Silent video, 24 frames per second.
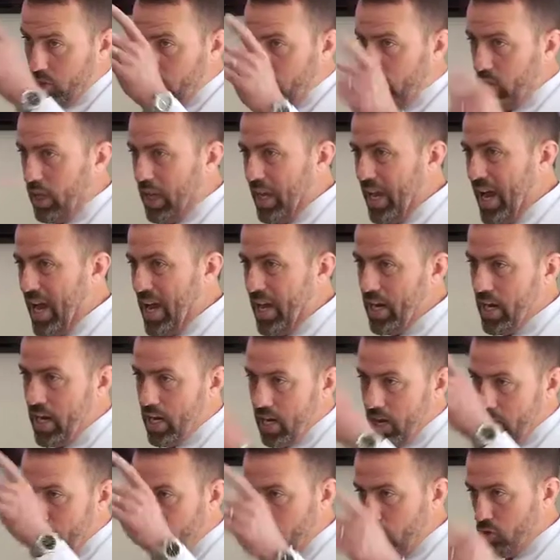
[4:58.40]
is the
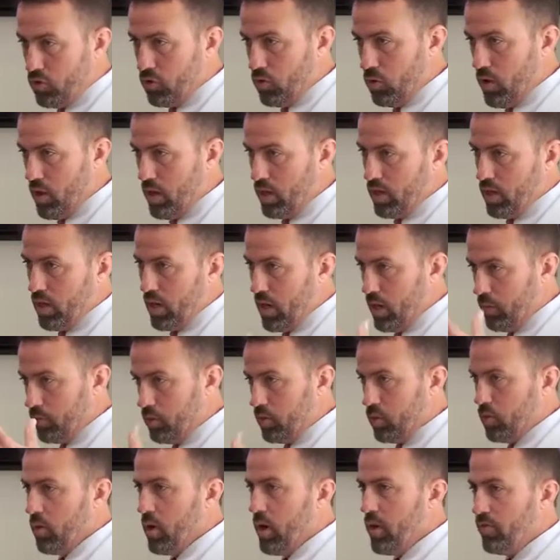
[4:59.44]
lining of your joint that helps
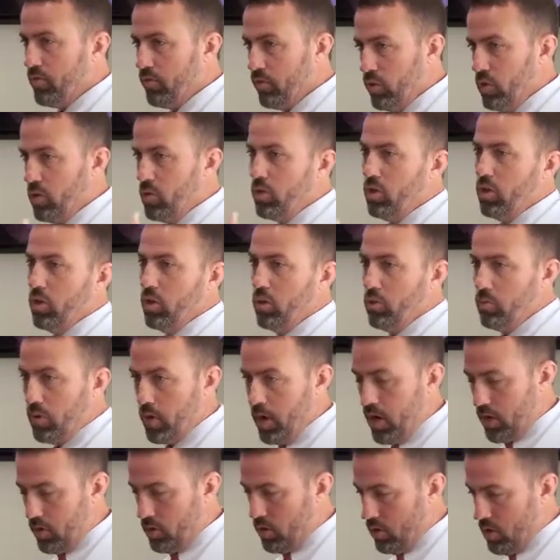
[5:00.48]
create fluid to
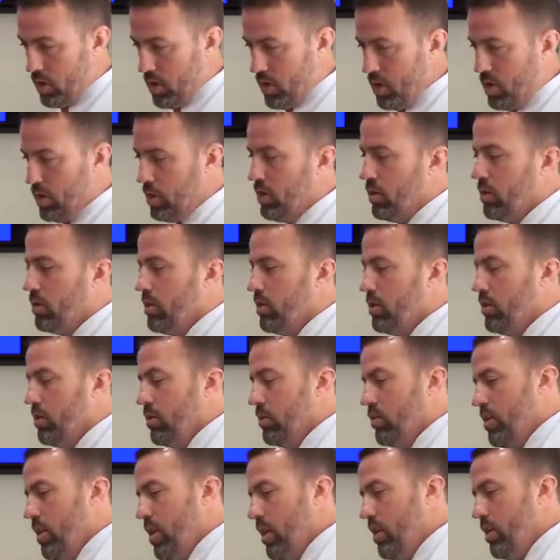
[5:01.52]
lubricate your knee,
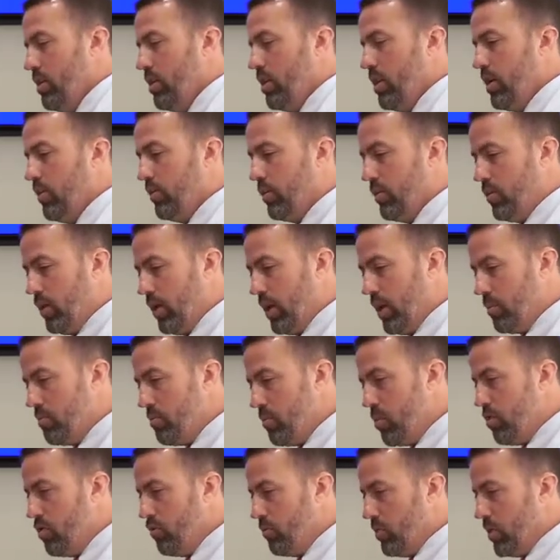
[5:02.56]
right? You have to think of
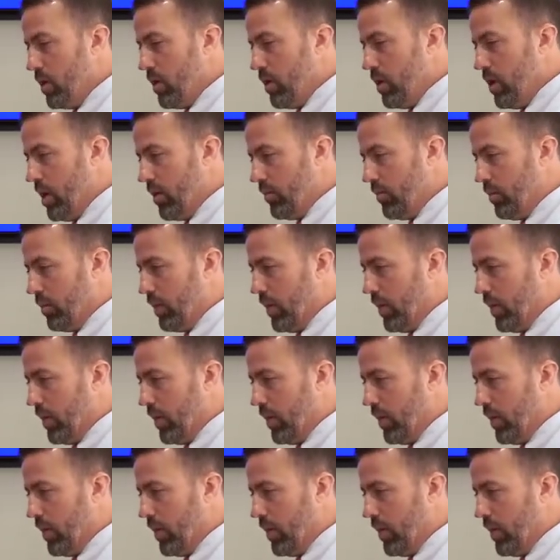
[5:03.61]
movement. You have to